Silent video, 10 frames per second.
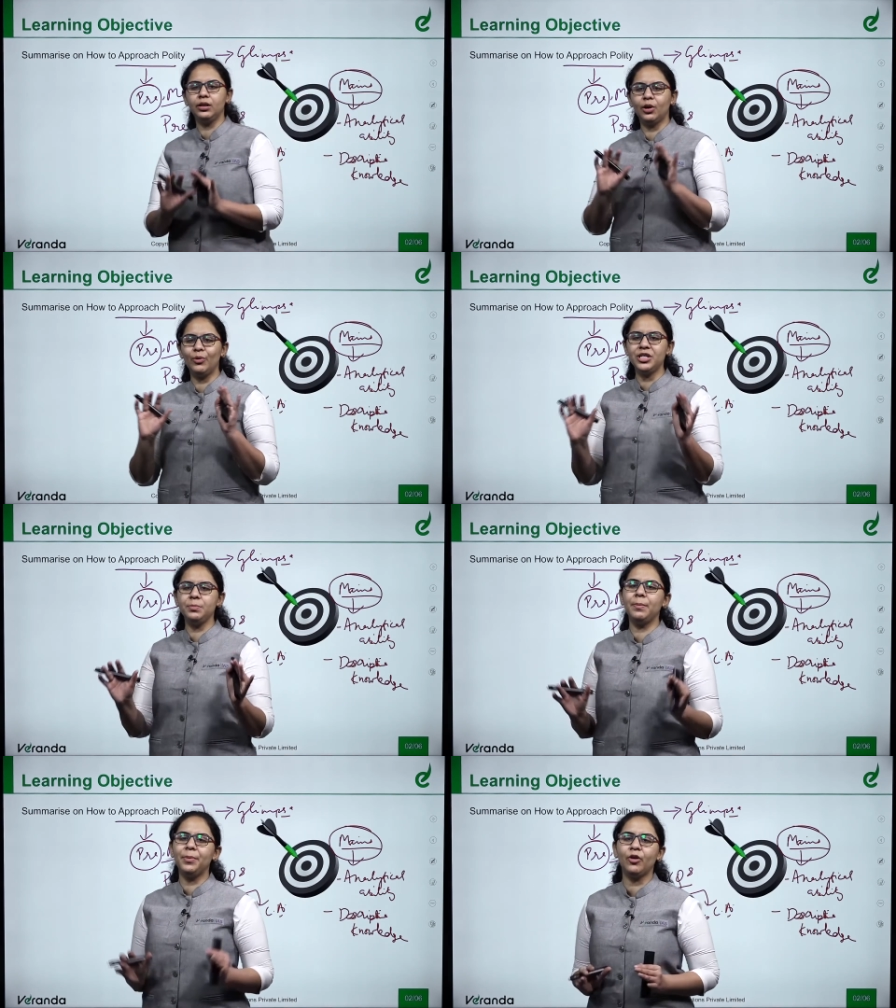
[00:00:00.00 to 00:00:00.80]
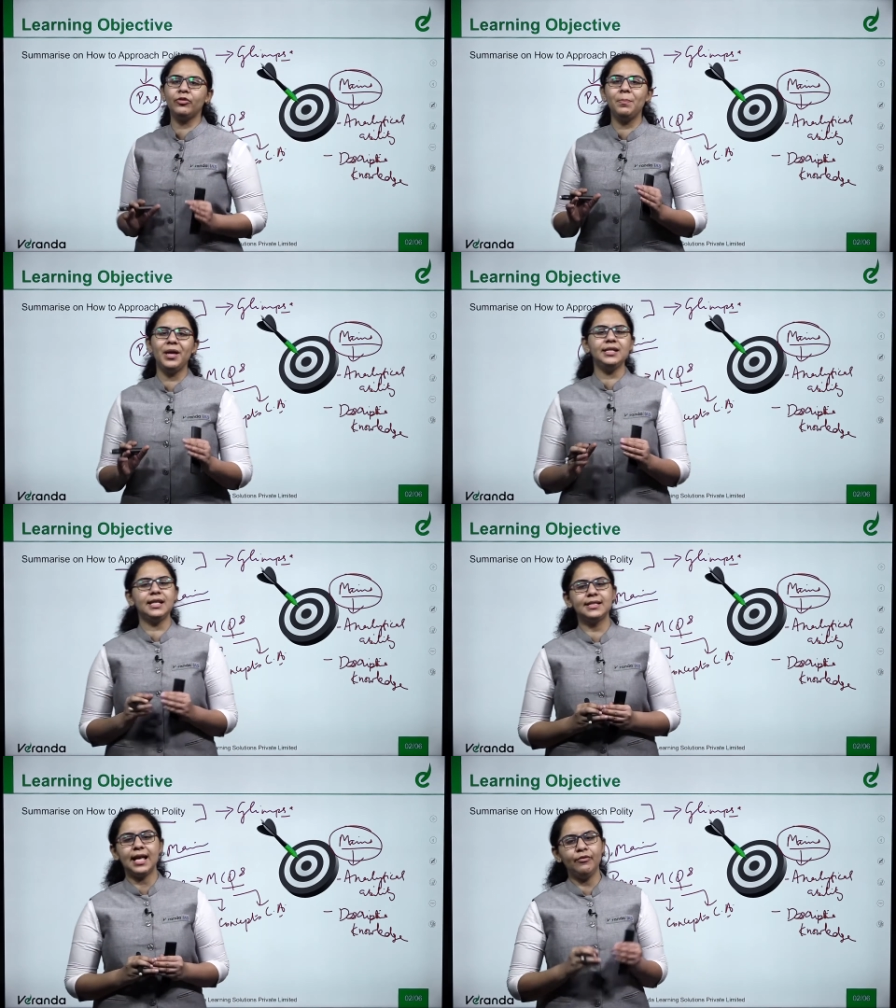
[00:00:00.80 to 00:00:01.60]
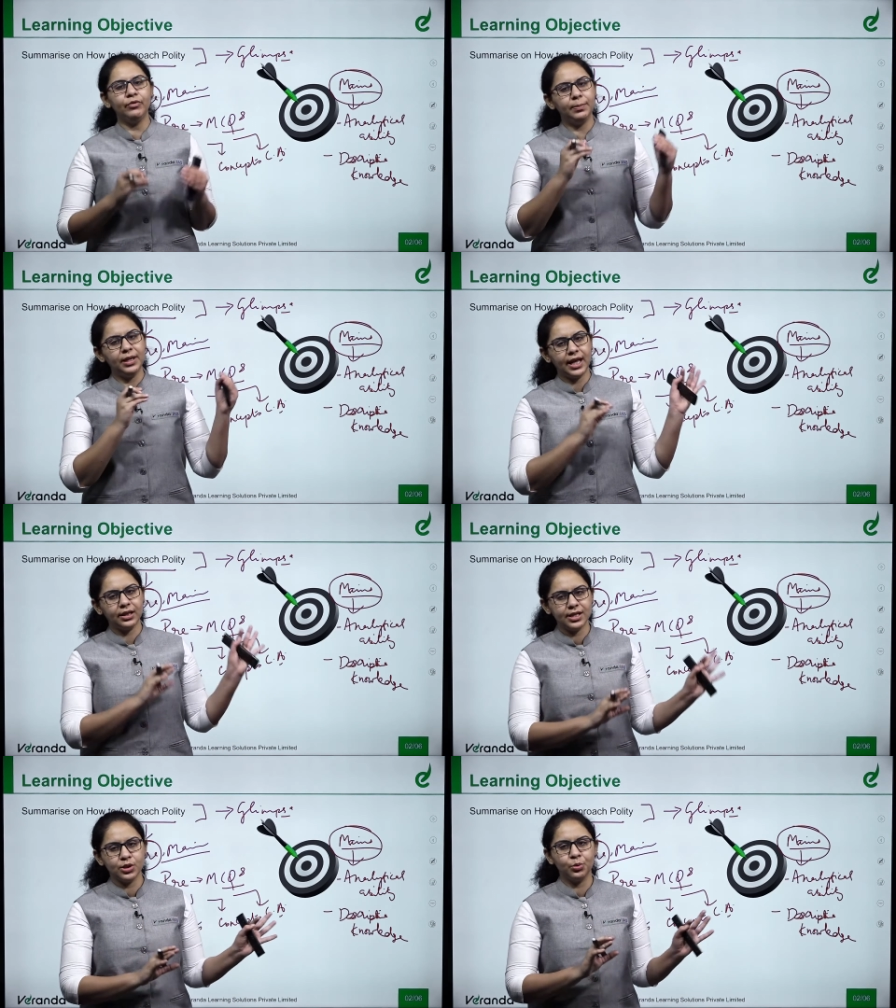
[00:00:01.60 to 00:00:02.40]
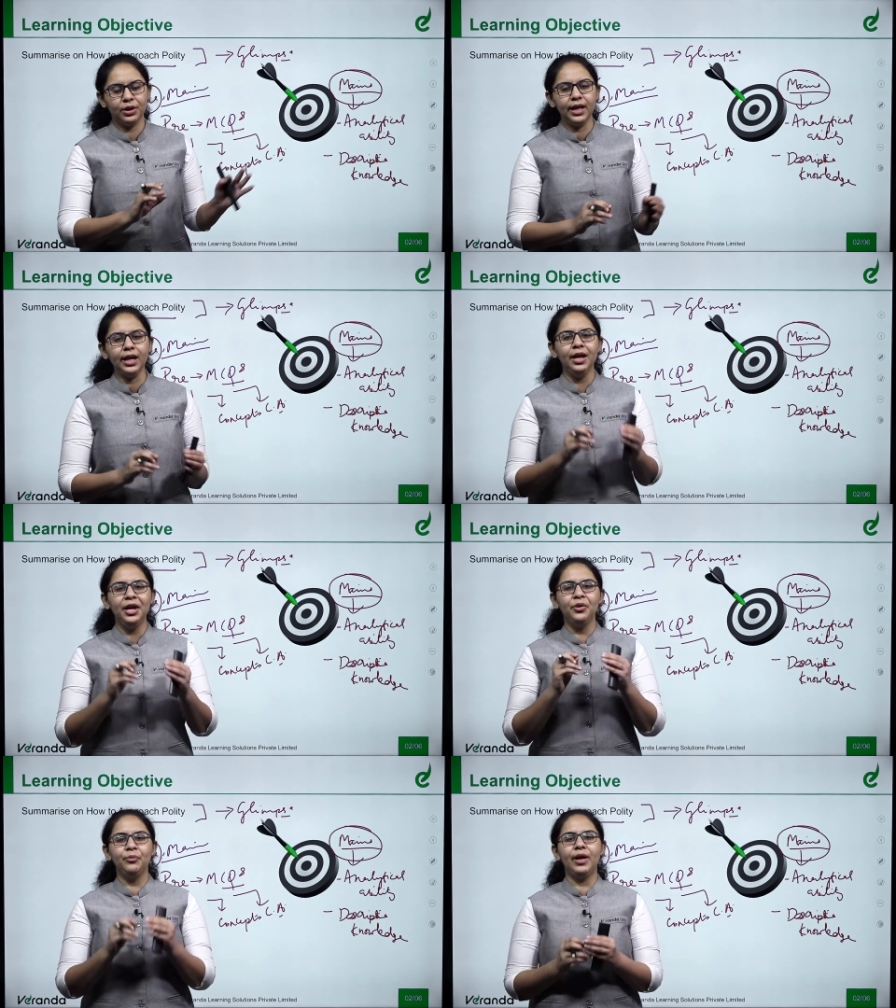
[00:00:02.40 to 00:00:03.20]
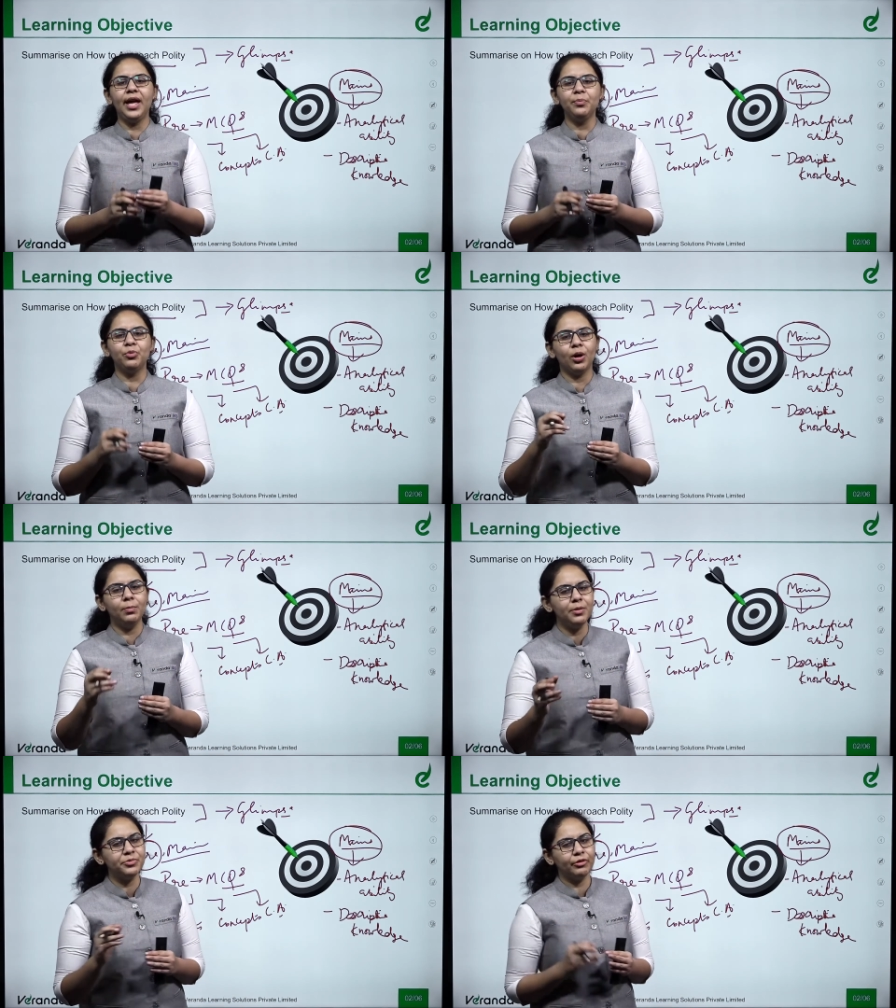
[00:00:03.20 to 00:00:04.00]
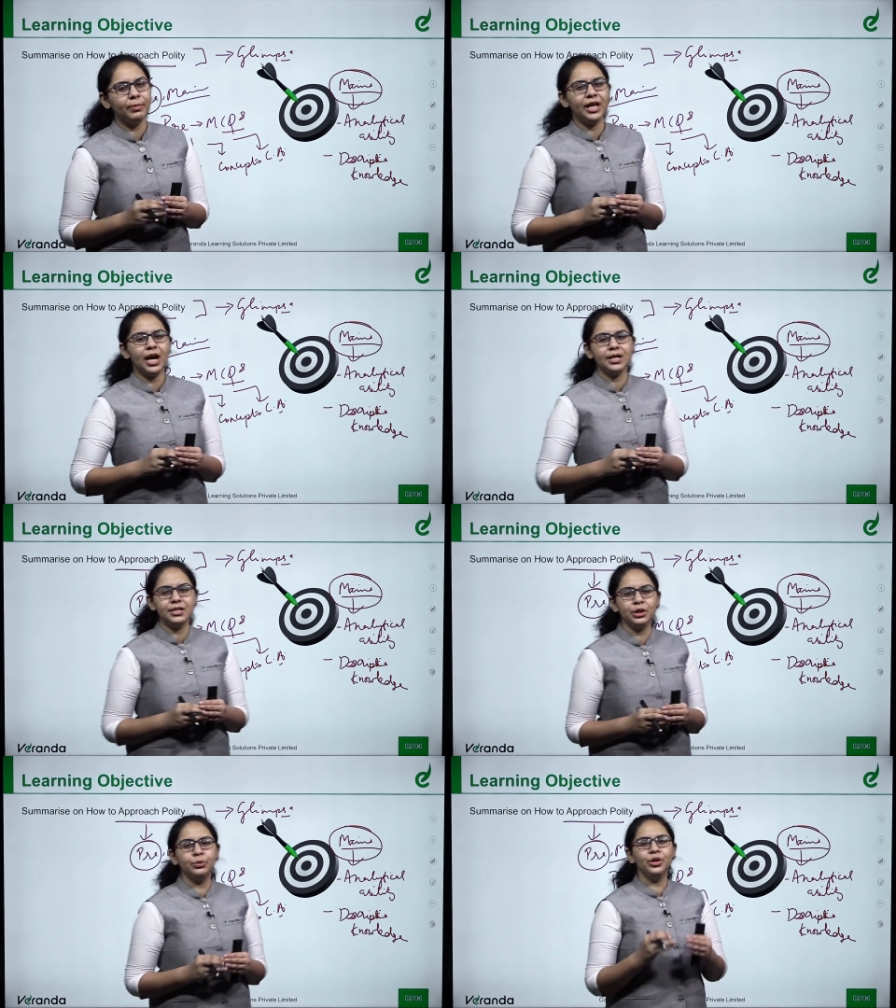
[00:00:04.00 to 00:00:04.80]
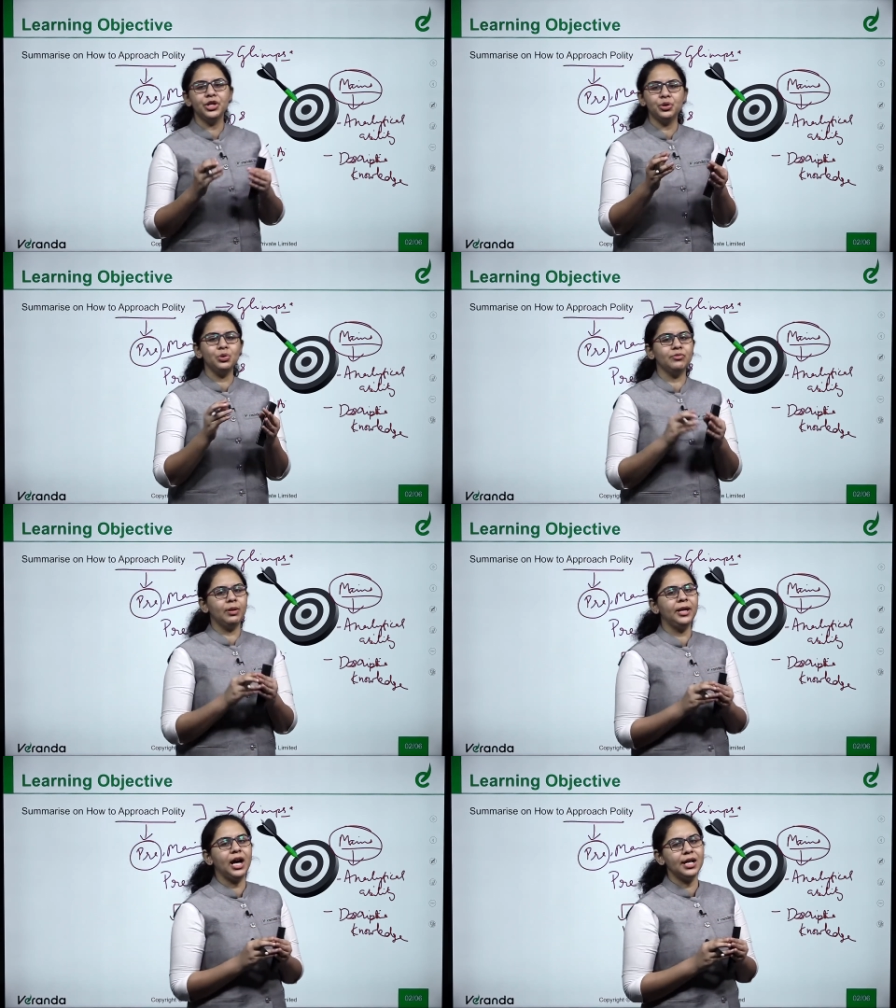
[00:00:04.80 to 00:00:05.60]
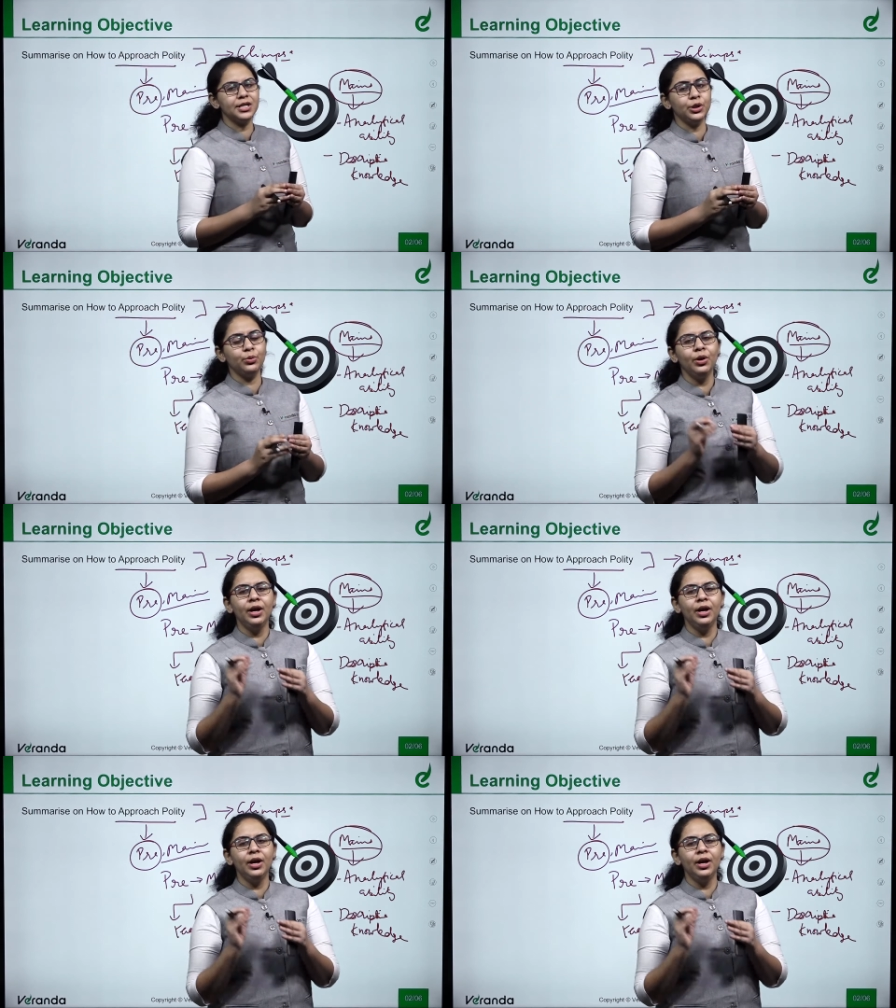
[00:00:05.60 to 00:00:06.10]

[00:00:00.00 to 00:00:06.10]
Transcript: the question paper of the mains exam will be like this only, where problems will be asked you, issues will be asked you,